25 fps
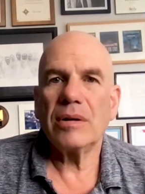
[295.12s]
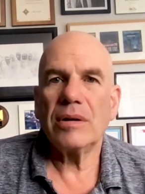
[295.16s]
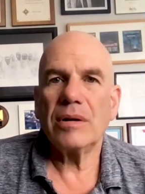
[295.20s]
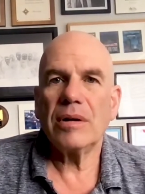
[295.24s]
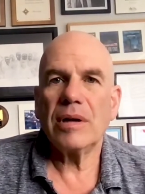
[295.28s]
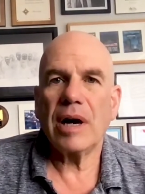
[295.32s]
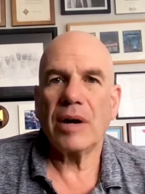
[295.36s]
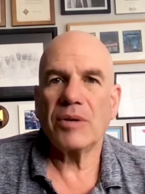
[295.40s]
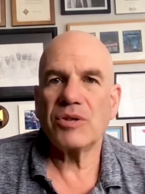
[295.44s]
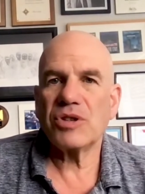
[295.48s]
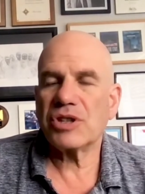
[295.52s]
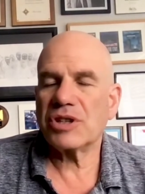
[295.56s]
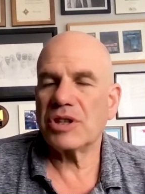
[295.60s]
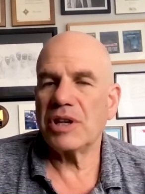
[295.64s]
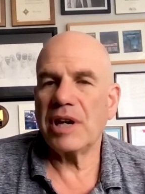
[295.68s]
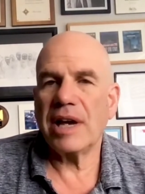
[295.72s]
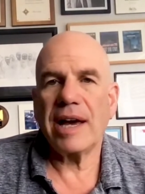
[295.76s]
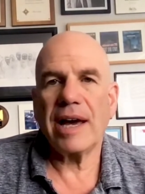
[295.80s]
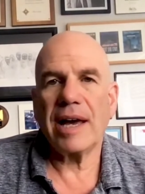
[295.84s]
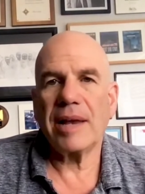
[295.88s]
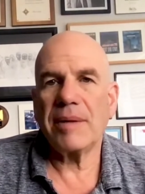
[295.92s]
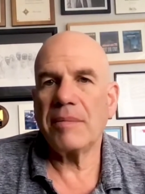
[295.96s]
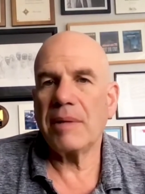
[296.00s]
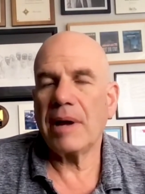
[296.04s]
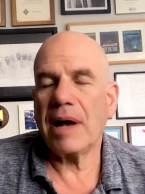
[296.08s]
I was just going to
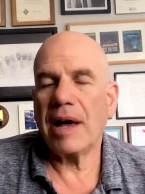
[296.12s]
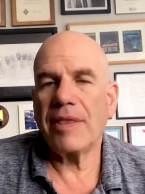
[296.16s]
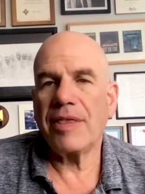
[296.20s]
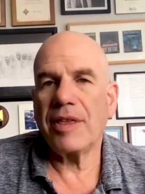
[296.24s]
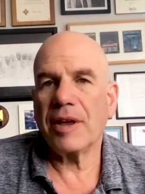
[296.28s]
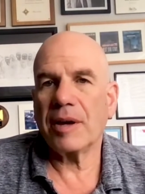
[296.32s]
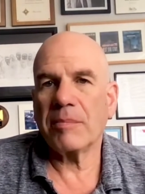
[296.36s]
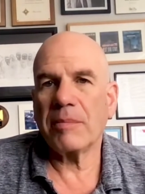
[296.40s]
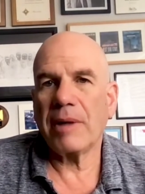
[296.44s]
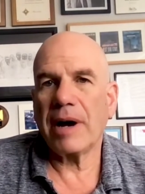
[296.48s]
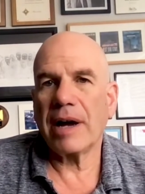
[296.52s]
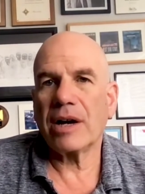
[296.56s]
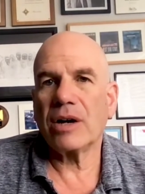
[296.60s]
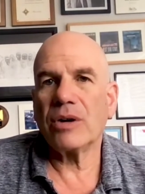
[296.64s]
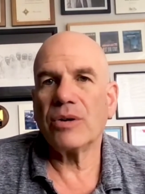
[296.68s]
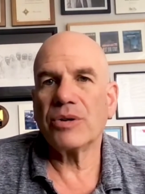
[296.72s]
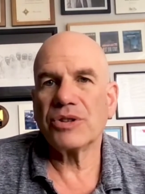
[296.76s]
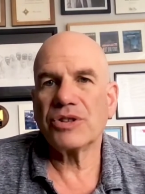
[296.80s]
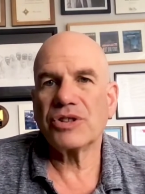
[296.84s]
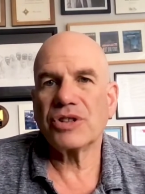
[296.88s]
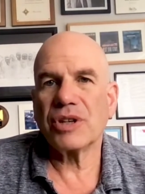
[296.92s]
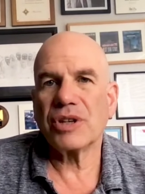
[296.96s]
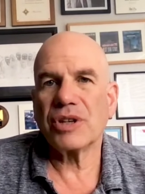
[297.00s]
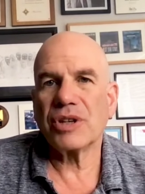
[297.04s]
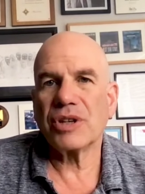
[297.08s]
add, I think Michael in
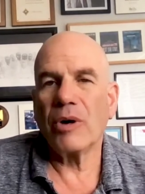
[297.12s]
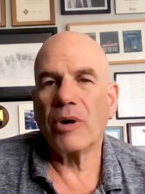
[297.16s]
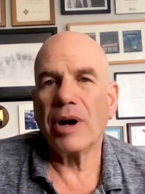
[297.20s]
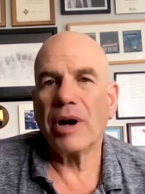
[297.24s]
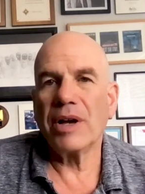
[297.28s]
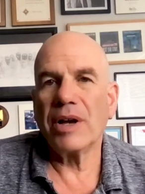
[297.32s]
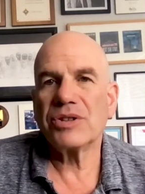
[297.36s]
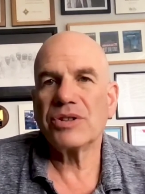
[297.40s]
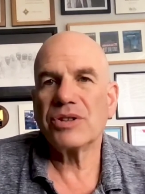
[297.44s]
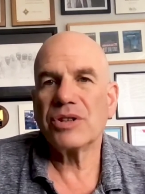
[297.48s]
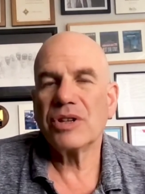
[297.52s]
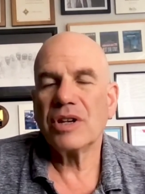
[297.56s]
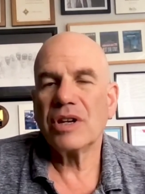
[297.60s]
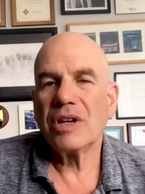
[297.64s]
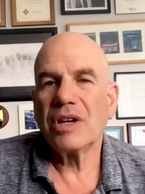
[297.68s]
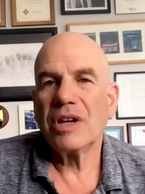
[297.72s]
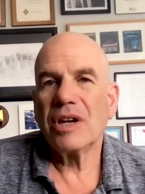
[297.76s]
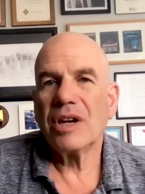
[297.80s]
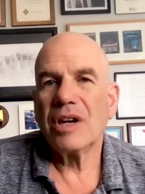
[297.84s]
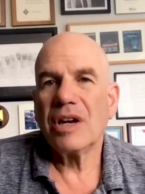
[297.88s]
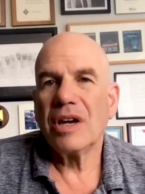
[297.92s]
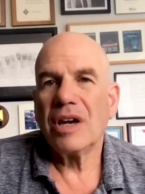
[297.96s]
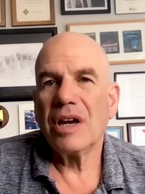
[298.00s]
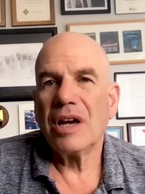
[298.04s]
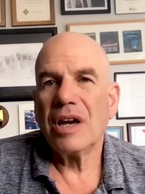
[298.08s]
some ways
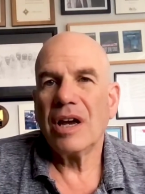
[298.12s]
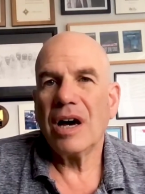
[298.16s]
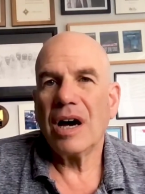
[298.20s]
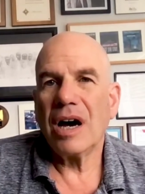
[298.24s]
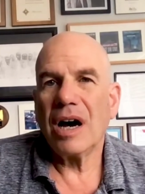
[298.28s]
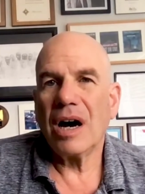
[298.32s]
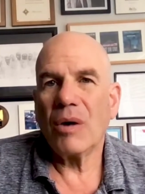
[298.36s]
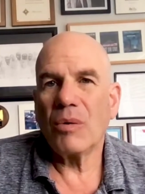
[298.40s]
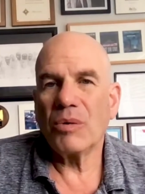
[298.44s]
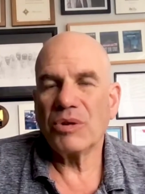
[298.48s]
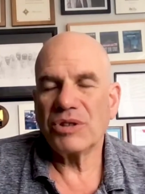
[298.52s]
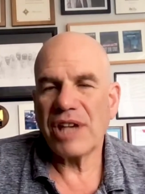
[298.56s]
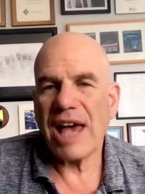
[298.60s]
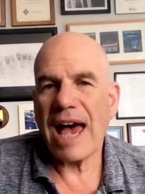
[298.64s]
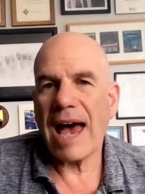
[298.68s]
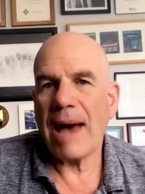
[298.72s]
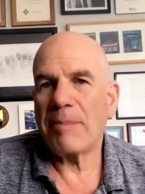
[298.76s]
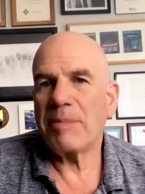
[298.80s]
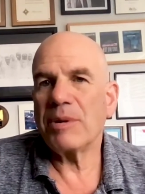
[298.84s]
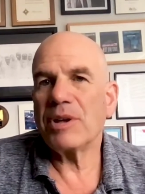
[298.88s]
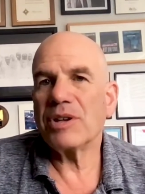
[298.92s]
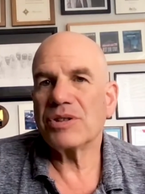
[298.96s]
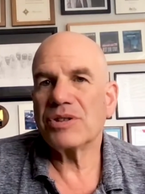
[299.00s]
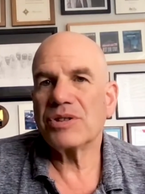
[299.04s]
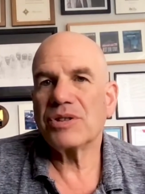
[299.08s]
uh, was
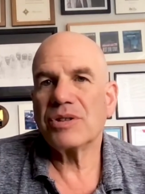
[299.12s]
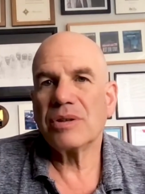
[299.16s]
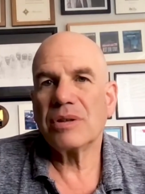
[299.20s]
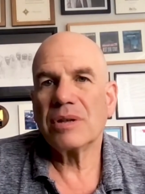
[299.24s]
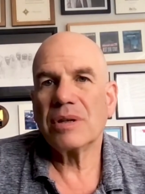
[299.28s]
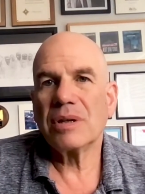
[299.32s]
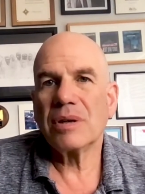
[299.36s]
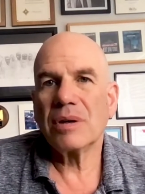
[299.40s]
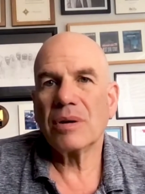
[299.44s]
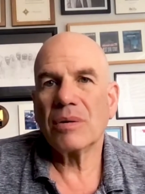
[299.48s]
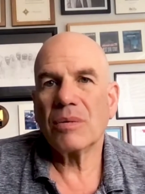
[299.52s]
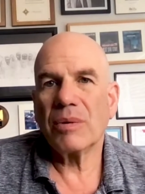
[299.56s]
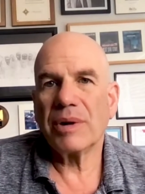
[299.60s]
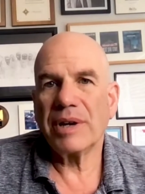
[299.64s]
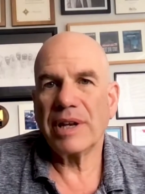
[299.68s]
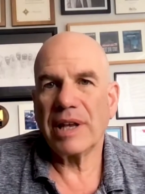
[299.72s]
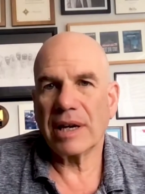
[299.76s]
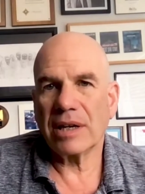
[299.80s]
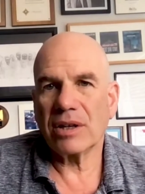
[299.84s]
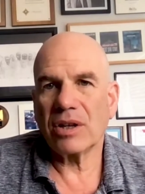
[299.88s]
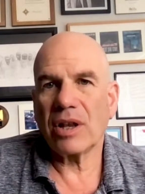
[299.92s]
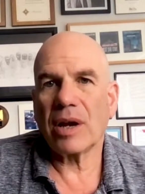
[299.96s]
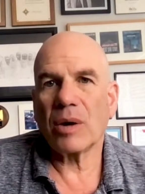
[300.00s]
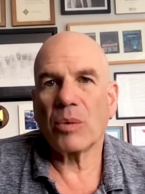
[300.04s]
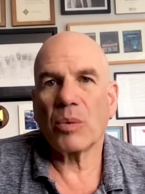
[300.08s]
happiest when he had a
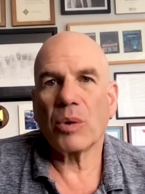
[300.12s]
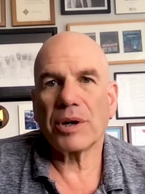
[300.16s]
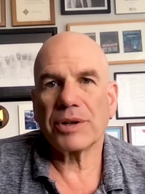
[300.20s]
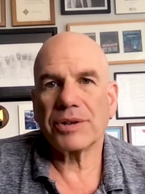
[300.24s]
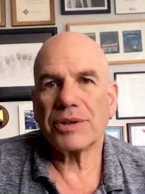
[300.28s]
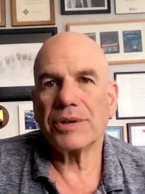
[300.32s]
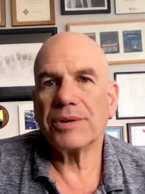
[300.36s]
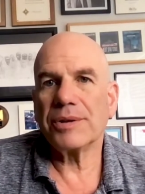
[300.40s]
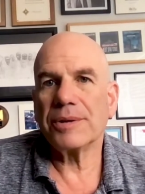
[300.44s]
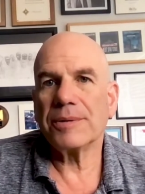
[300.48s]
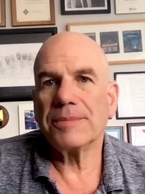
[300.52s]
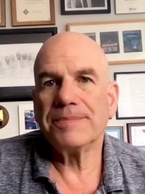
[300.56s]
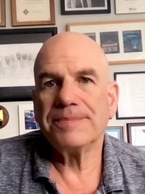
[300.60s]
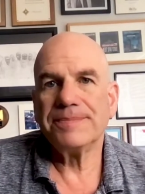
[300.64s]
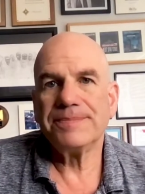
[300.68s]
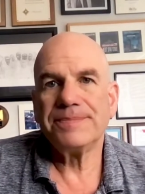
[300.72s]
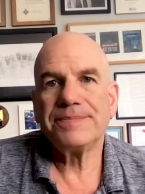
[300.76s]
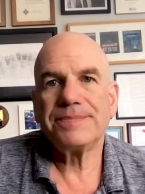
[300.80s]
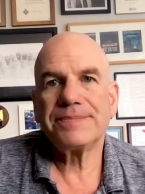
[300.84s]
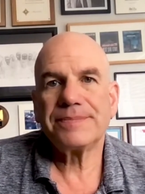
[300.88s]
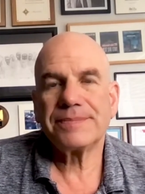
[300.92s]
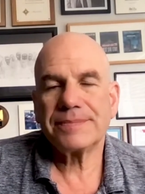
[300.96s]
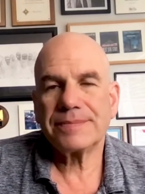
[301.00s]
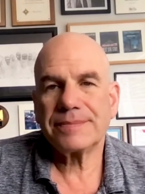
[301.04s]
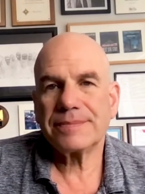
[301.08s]
lot of work to do.
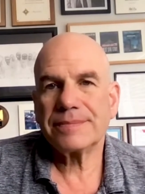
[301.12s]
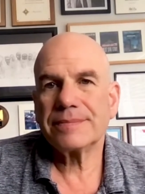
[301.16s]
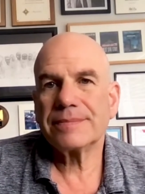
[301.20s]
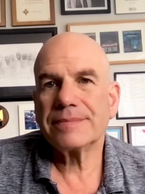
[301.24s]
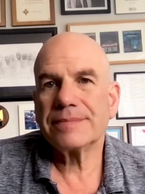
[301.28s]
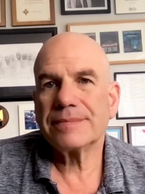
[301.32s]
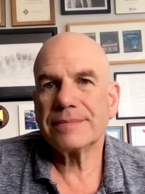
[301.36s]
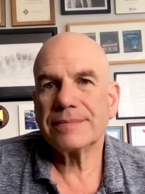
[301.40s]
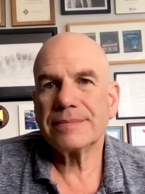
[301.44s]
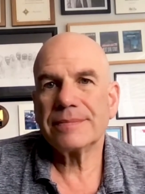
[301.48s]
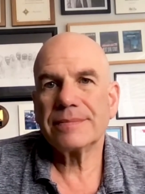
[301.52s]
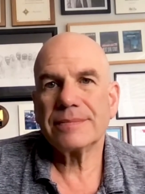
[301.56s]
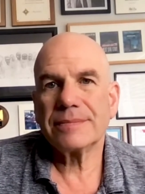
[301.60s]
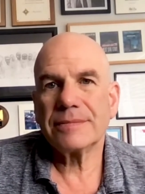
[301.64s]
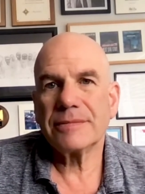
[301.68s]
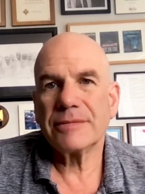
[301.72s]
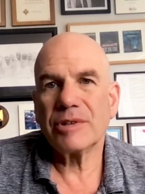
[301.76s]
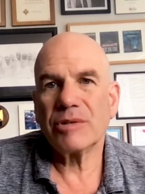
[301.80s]
Mm.